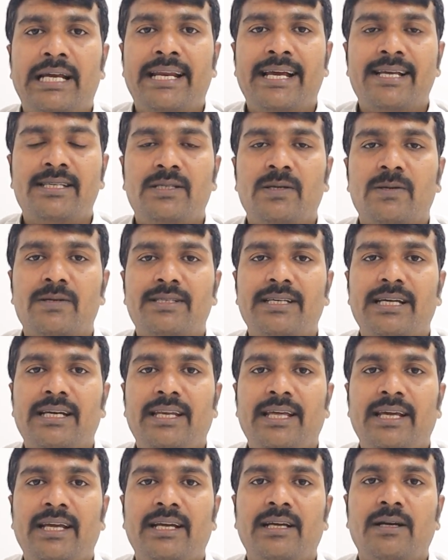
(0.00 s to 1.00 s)
NICU
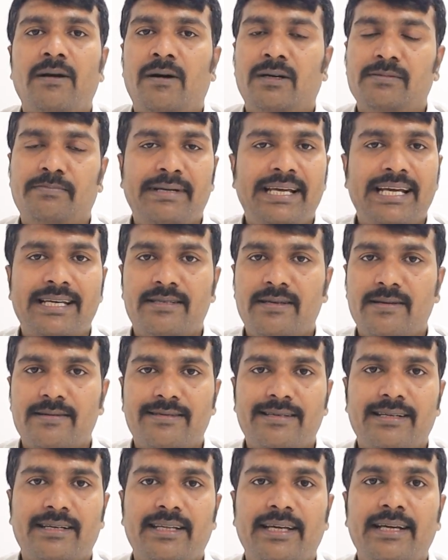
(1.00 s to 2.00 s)
setting or PSU
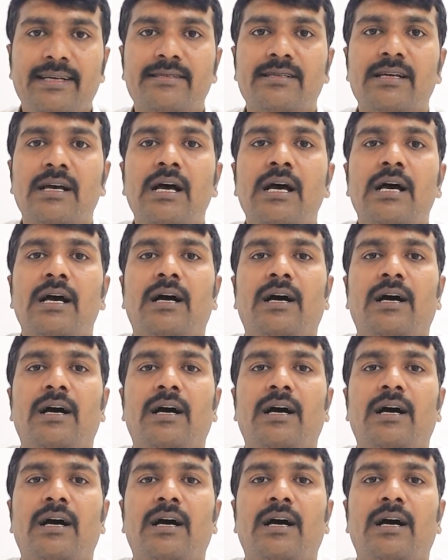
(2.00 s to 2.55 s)
settings,